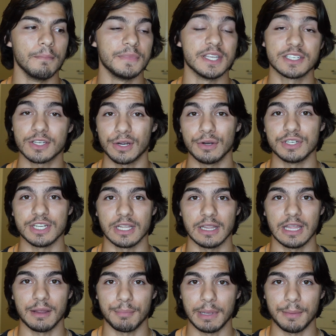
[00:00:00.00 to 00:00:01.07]
discouraging
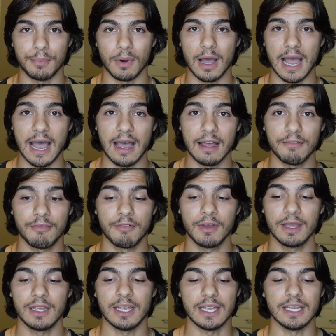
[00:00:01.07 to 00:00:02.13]
thing people have
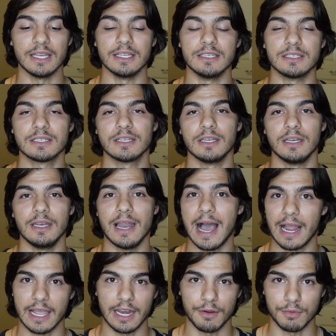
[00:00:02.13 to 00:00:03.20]
is
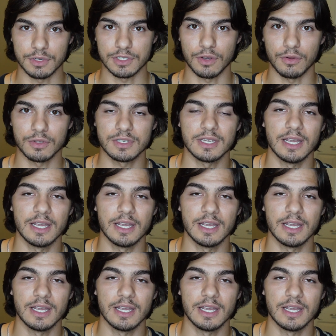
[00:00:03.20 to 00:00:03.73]
not getting results.